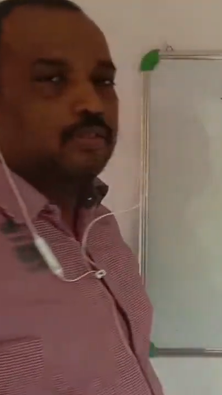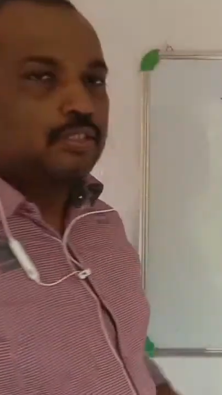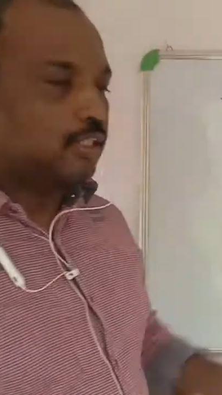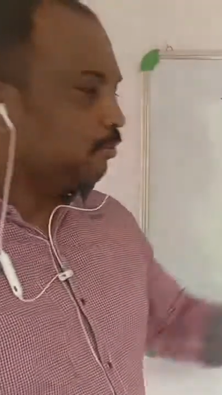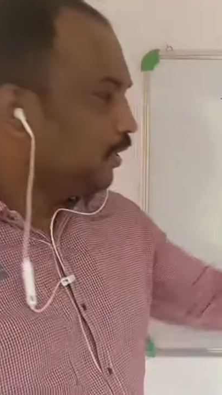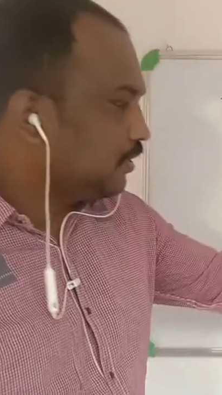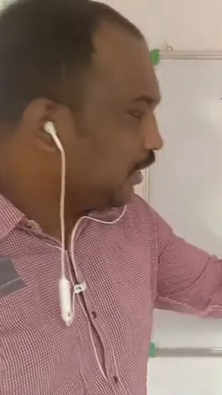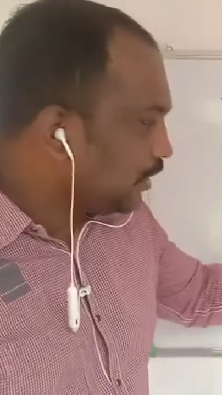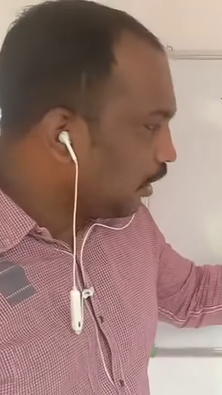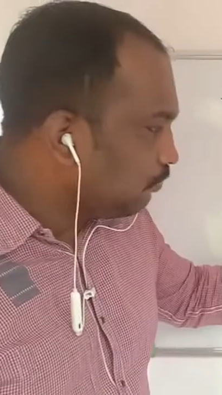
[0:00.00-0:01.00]
That means
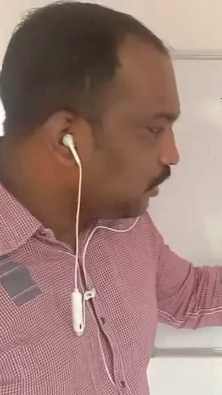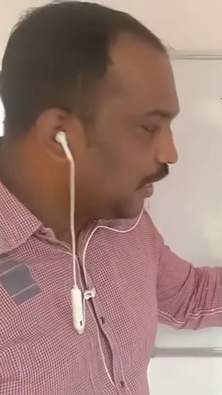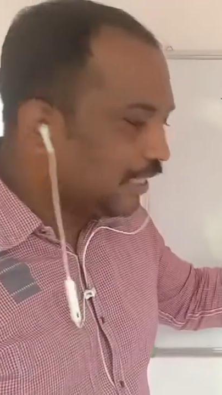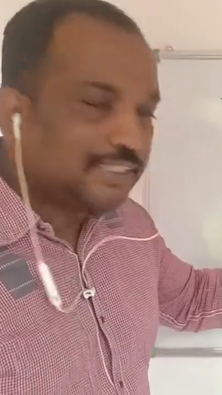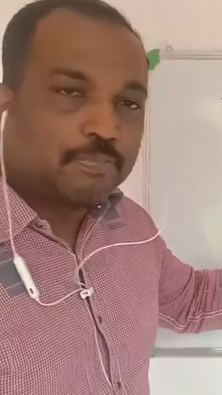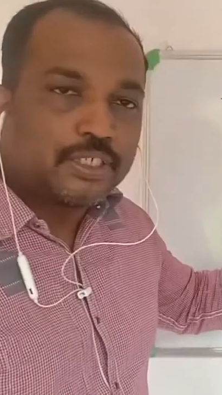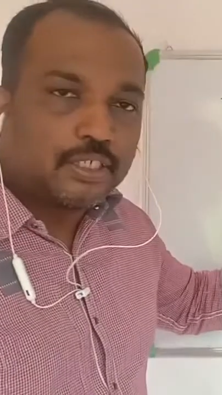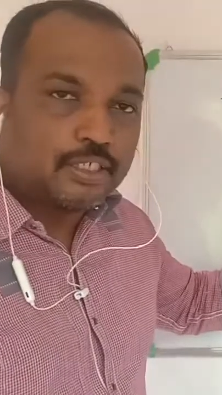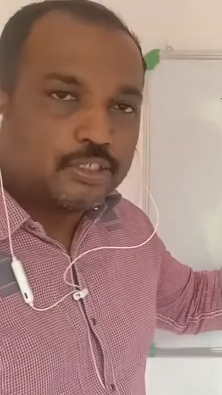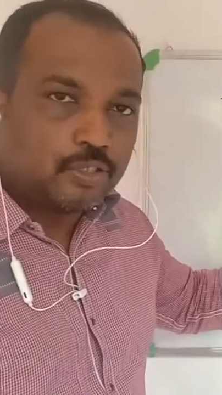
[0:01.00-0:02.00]
it comes in accepting
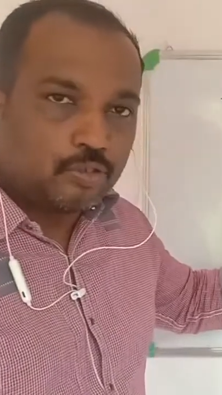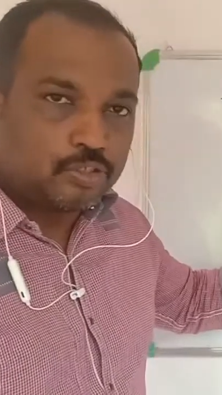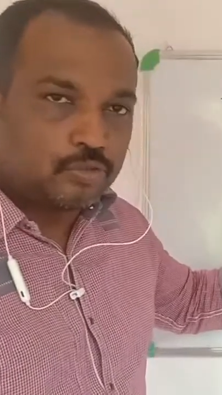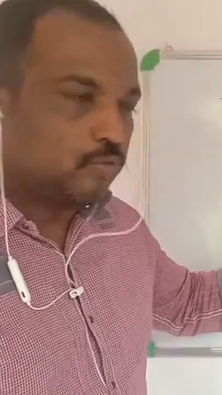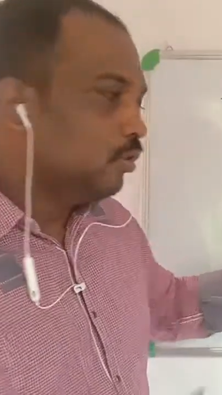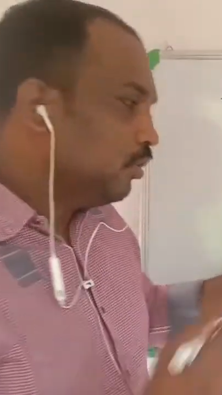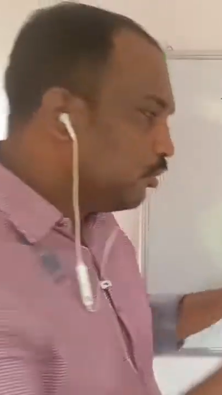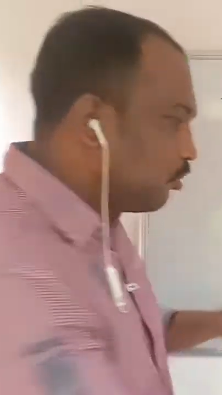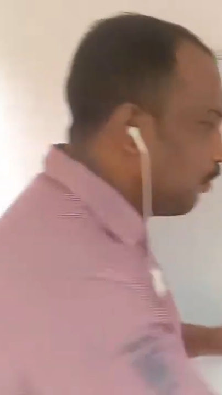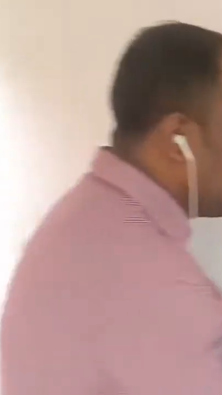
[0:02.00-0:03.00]
region also.
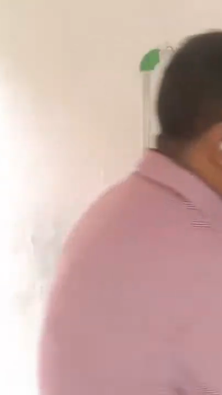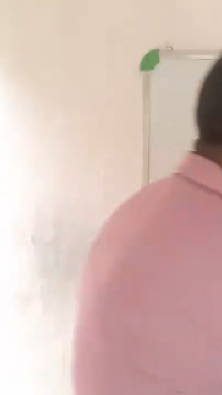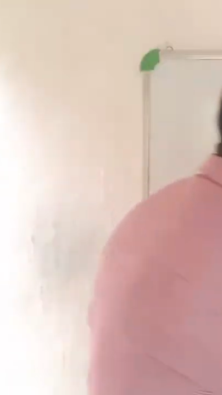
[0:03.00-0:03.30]
So what you will